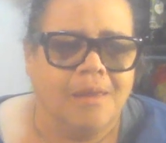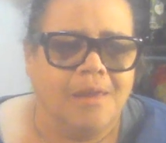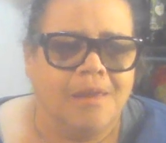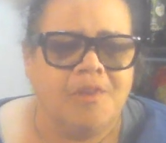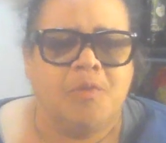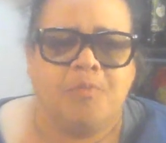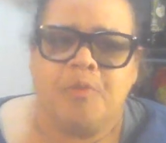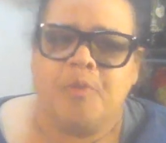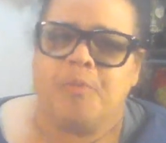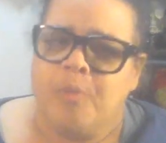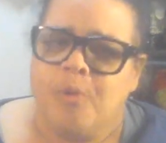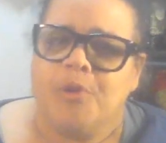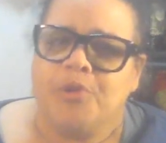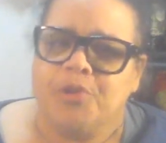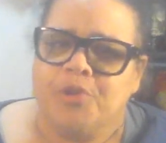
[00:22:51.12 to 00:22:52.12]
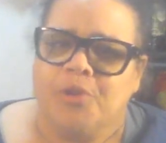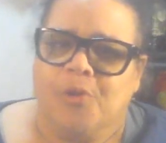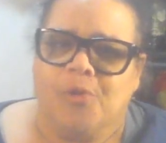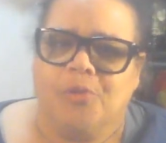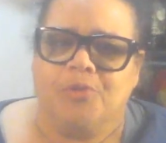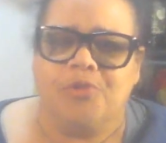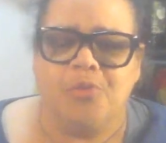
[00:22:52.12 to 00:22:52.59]
is it
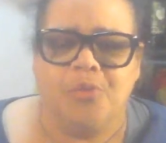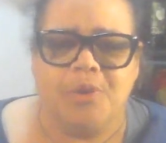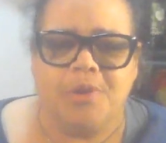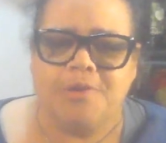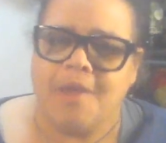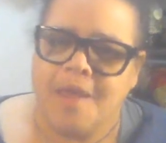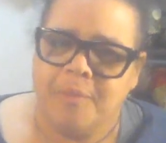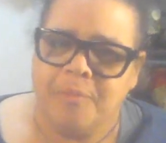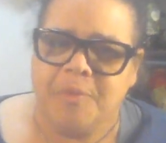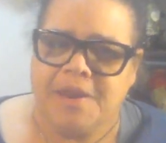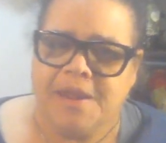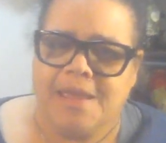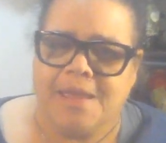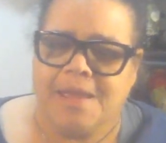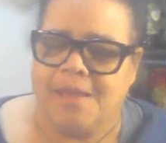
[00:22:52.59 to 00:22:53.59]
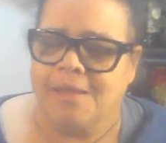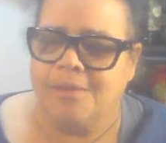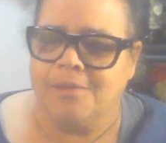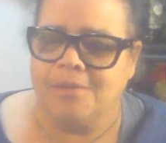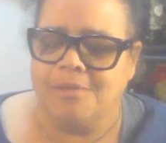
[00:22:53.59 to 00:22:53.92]
proportional to what's happening?